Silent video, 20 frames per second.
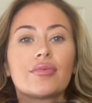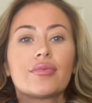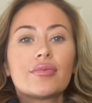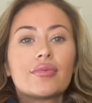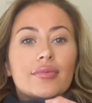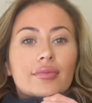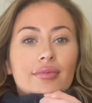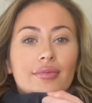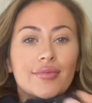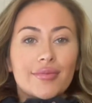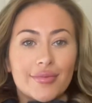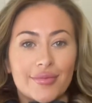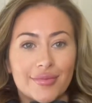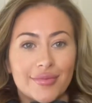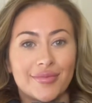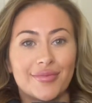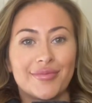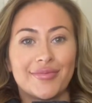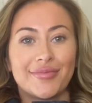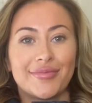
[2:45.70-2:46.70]

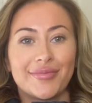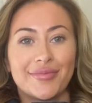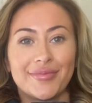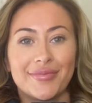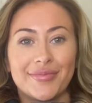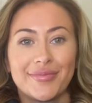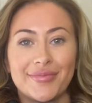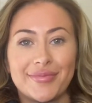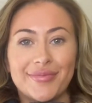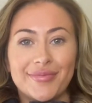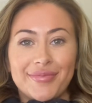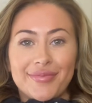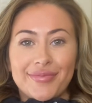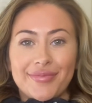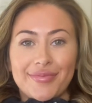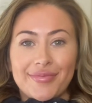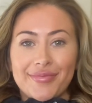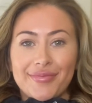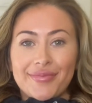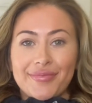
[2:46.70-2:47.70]

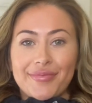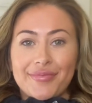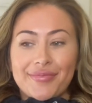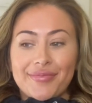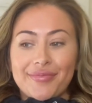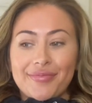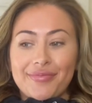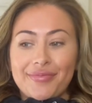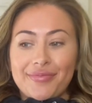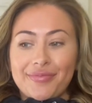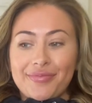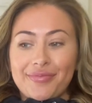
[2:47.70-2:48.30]
(silence)